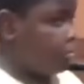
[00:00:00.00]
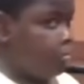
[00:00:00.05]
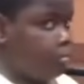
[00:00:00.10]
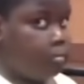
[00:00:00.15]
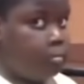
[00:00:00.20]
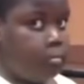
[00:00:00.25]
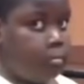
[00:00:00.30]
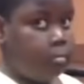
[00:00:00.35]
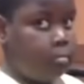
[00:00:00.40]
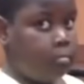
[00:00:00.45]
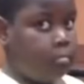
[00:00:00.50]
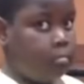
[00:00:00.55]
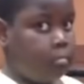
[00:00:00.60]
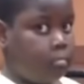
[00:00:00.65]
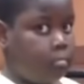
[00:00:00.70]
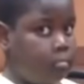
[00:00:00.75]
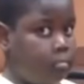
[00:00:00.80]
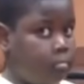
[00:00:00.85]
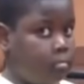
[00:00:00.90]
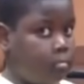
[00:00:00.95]

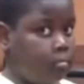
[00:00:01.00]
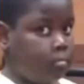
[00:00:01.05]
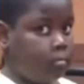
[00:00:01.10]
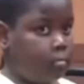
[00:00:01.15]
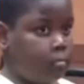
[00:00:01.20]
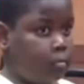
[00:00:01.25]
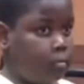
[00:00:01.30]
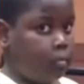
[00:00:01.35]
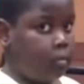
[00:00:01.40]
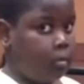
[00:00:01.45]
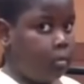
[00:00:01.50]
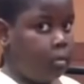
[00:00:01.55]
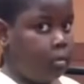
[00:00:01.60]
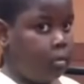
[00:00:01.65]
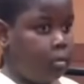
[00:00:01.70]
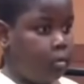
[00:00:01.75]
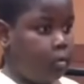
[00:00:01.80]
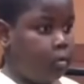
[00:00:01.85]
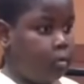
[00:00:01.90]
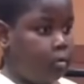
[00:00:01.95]

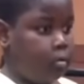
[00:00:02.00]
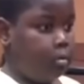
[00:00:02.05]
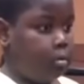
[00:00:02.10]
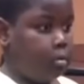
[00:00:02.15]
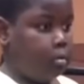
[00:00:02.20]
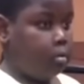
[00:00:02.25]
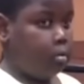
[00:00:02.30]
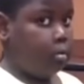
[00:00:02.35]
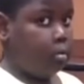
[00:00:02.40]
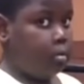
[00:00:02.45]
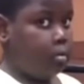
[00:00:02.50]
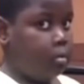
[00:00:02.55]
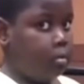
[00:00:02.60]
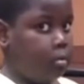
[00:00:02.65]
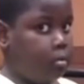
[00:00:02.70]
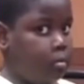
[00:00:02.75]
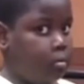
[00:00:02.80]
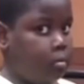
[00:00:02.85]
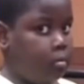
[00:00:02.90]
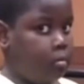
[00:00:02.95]

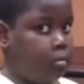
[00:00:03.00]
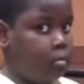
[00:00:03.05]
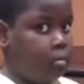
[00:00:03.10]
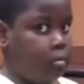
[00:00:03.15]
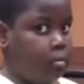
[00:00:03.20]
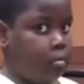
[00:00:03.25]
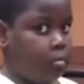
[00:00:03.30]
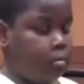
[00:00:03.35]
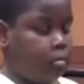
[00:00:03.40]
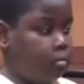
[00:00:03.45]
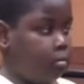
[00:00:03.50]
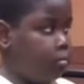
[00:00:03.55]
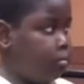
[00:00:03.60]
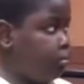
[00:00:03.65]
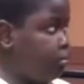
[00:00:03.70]
No one is speaking in this clip.